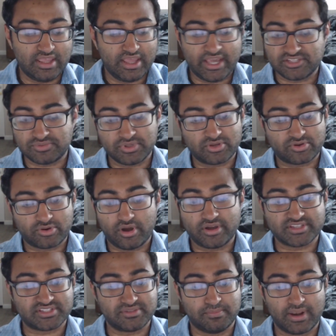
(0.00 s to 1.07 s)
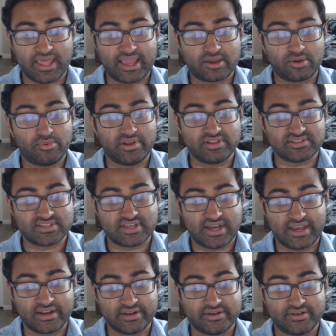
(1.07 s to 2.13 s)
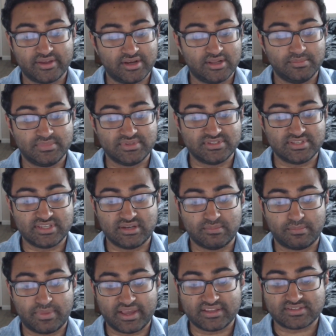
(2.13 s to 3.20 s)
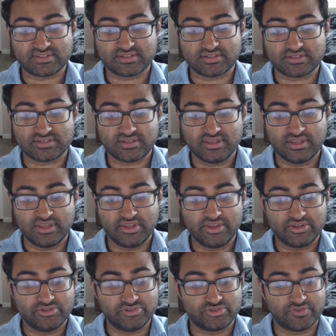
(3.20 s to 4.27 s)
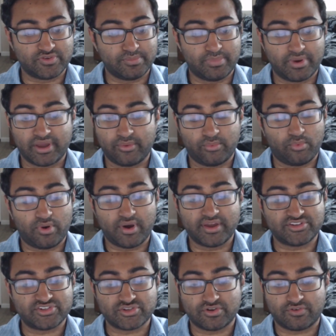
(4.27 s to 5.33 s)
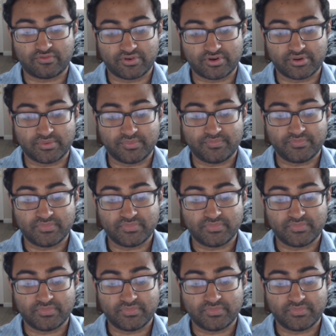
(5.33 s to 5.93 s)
As we crossed Blackwell's Island, a limousine passed us, driven by a white chauffeur,